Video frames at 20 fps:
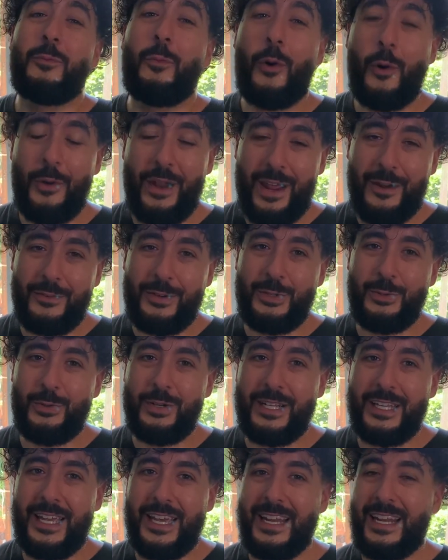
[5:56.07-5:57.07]
Won't ever do it
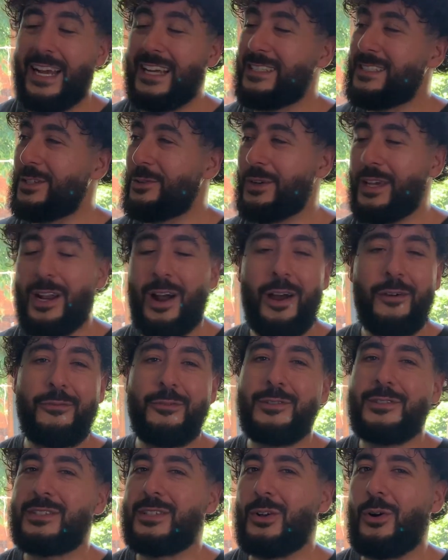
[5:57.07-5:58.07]
again. I still get
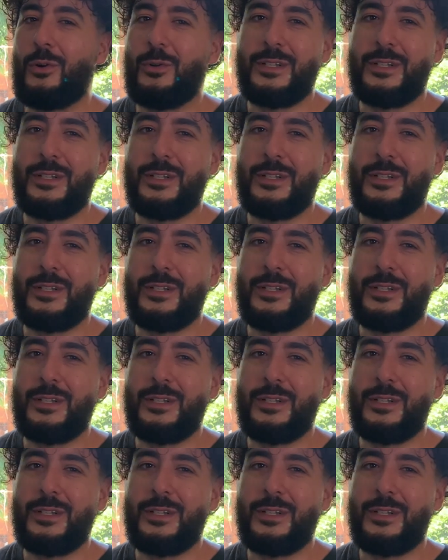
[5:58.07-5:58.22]
offers to go